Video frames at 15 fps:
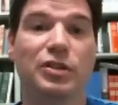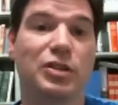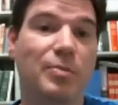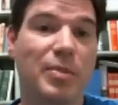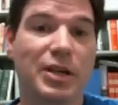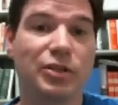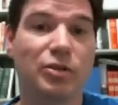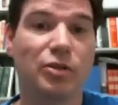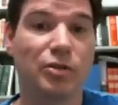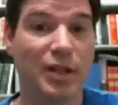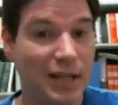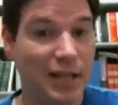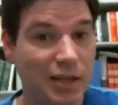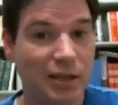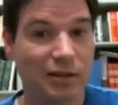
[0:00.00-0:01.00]
semester.
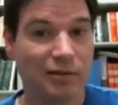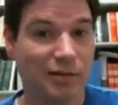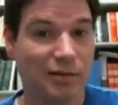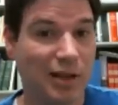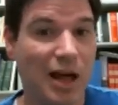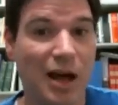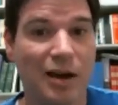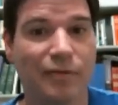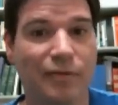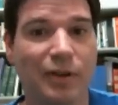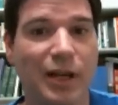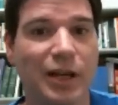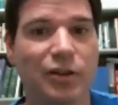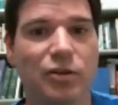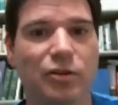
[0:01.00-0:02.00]
That's a lot of
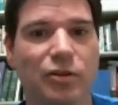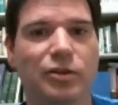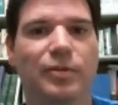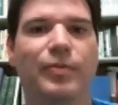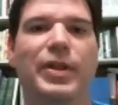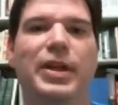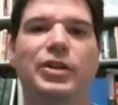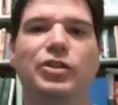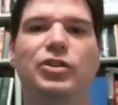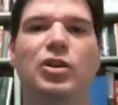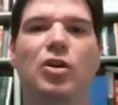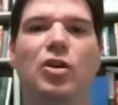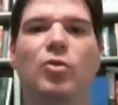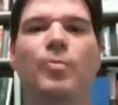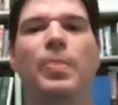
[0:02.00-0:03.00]
lectures, and
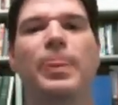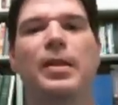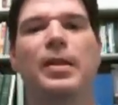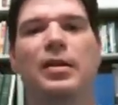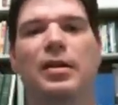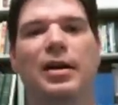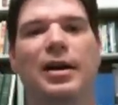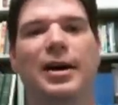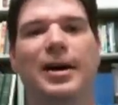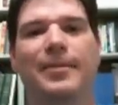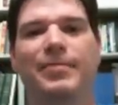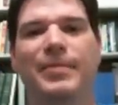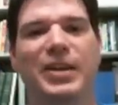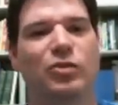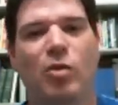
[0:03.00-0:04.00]
so
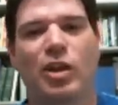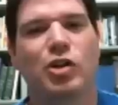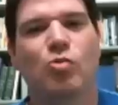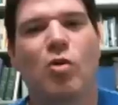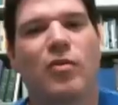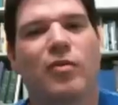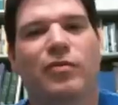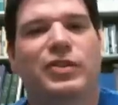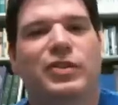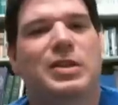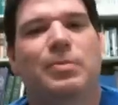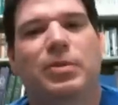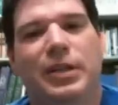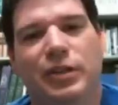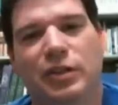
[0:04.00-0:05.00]
that's why you won't
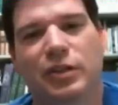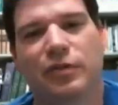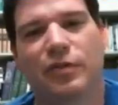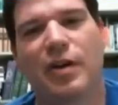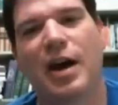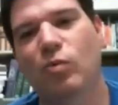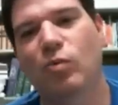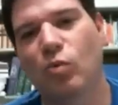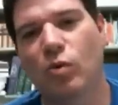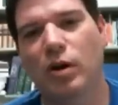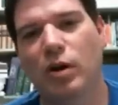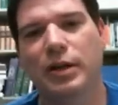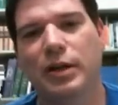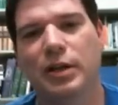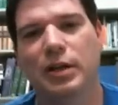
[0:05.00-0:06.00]
simply just find
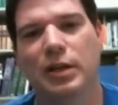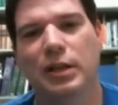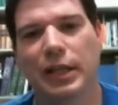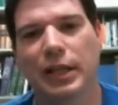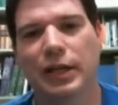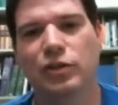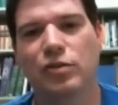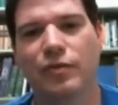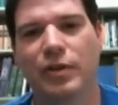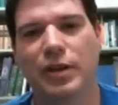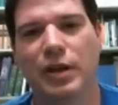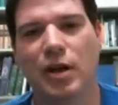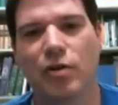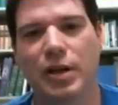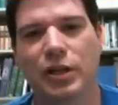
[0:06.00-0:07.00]
1 lecture
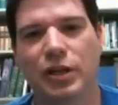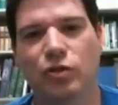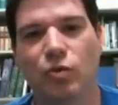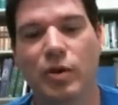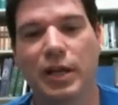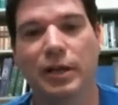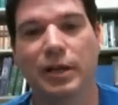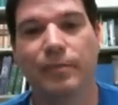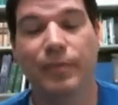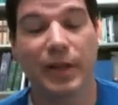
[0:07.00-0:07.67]
video in each week.